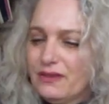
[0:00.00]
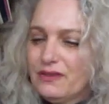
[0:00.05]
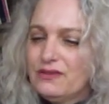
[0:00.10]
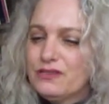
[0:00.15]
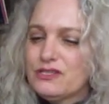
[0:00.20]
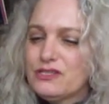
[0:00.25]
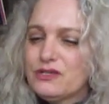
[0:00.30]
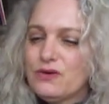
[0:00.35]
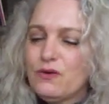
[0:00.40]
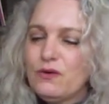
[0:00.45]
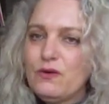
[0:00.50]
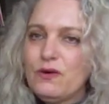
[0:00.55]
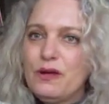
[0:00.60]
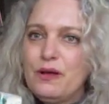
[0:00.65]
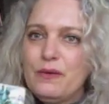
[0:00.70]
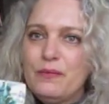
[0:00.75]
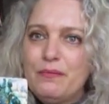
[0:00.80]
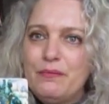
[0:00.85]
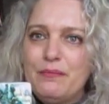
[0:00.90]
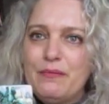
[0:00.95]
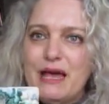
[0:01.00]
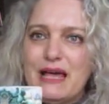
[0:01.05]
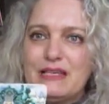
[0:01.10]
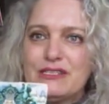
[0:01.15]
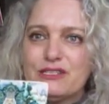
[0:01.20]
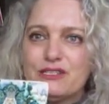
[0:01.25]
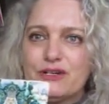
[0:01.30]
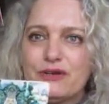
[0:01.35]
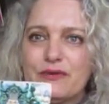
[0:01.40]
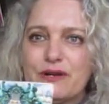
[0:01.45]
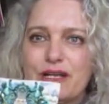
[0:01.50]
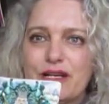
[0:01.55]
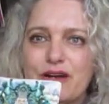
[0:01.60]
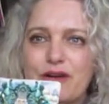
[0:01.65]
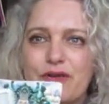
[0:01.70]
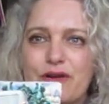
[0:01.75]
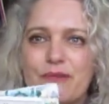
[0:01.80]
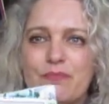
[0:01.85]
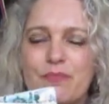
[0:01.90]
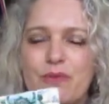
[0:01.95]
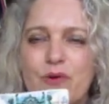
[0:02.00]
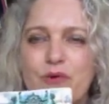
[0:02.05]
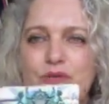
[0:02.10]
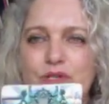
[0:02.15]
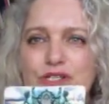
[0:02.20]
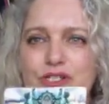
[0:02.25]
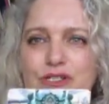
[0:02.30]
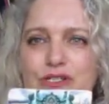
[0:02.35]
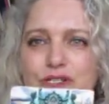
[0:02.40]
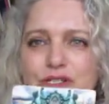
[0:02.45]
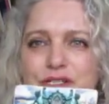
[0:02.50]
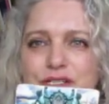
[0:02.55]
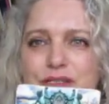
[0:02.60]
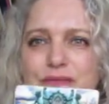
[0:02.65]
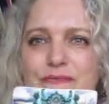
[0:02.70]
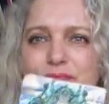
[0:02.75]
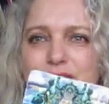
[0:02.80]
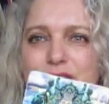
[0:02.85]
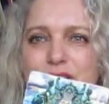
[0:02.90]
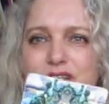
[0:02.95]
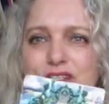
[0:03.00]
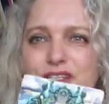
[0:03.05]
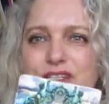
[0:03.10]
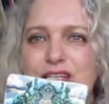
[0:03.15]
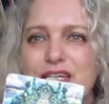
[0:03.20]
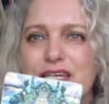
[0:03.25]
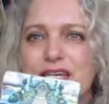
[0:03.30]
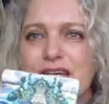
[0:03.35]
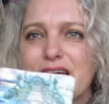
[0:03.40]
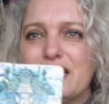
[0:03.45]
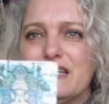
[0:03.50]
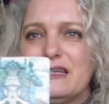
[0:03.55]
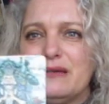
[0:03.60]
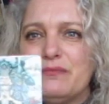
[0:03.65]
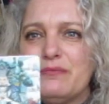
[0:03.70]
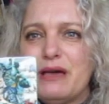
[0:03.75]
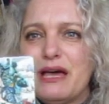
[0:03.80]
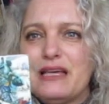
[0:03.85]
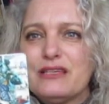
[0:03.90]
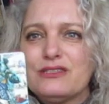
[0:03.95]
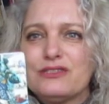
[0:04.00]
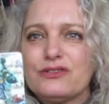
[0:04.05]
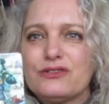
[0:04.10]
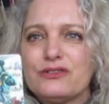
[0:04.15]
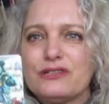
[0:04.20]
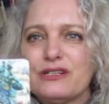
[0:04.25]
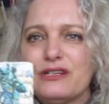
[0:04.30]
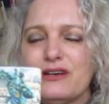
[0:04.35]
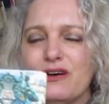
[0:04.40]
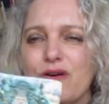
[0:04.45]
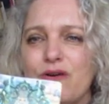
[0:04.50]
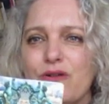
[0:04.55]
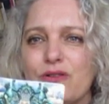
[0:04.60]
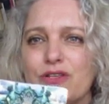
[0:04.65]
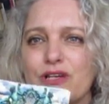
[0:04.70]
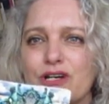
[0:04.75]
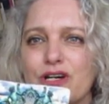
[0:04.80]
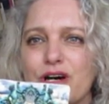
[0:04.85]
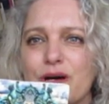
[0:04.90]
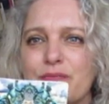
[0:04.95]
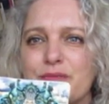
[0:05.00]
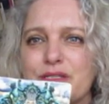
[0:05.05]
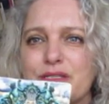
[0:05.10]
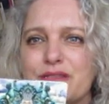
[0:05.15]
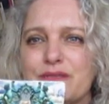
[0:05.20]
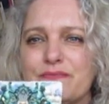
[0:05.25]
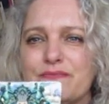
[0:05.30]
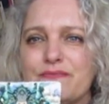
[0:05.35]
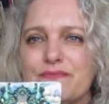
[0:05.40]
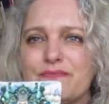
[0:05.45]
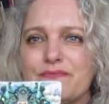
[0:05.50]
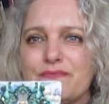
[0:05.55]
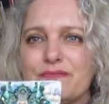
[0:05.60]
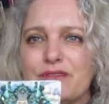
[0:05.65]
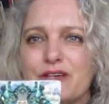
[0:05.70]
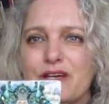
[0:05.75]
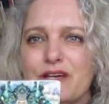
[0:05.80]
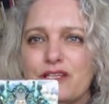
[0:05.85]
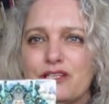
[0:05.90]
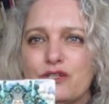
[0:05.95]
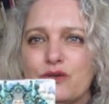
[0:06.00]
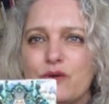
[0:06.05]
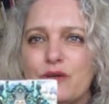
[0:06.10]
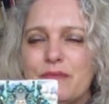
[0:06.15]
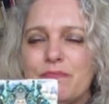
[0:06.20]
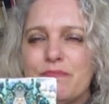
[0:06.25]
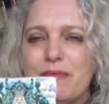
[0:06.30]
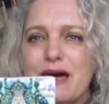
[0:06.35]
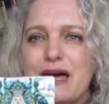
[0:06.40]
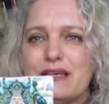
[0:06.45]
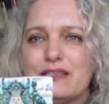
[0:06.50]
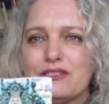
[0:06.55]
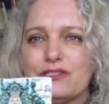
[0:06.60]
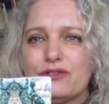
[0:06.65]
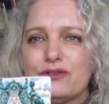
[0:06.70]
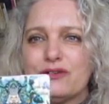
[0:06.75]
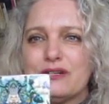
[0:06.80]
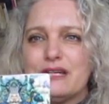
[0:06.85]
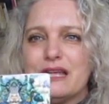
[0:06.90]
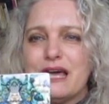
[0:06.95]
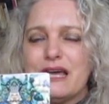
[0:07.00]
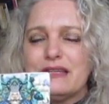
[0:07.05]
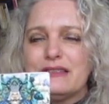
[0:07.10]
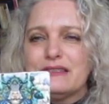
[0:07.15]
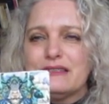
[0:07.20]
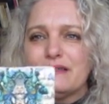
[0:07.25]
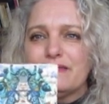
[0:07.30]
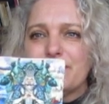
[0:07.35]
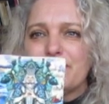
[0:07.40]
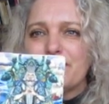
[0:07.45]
So, mastering our emotions, because the king, he mastered all the cups. So, he mastered that